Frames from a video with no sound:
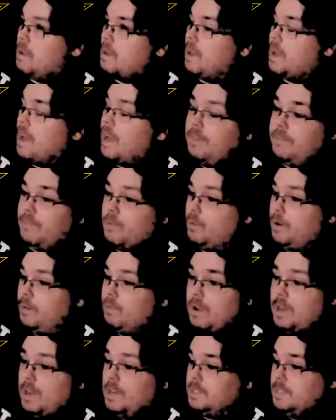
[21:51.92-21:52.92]
I have to
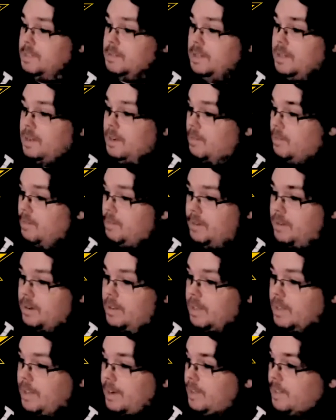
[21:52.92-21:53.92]
rewatch it.
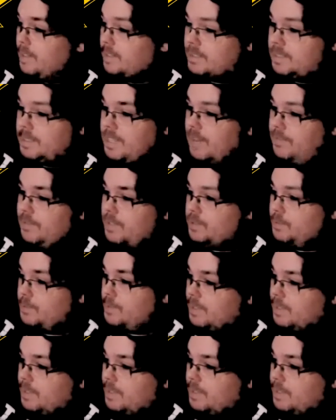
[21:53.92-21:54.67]
Because uh, Savage was a